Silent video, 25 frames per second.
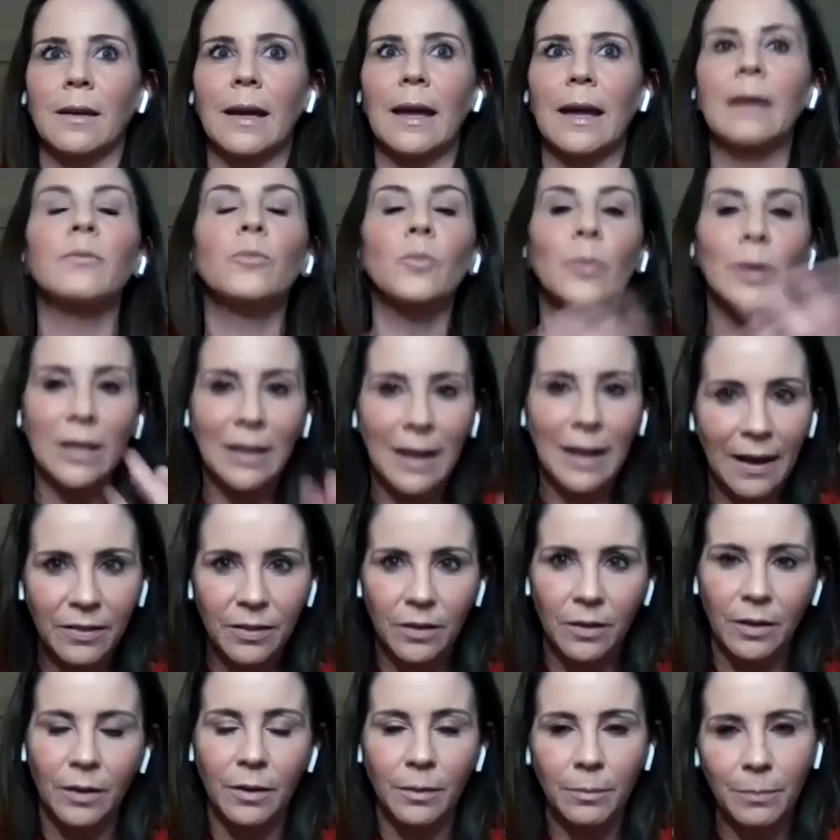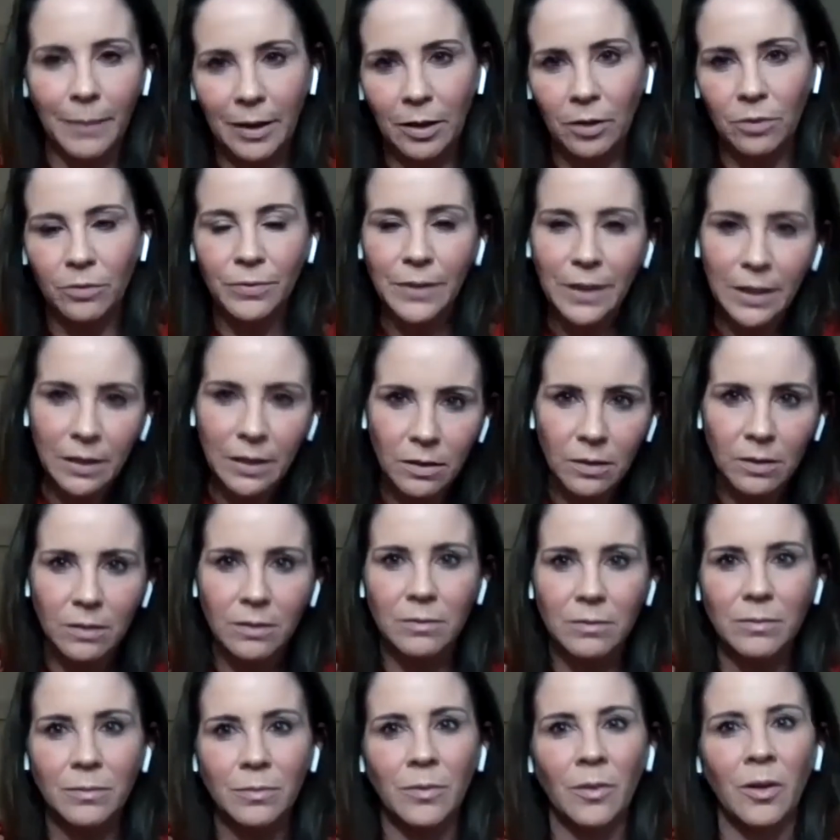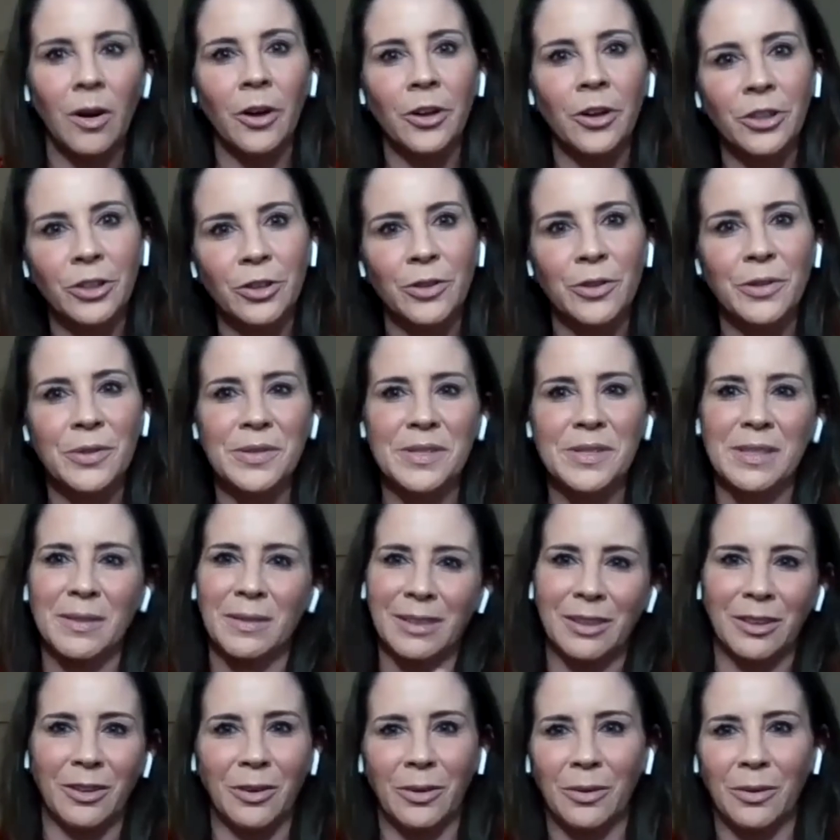and we'd had the Michael Riedel articles, and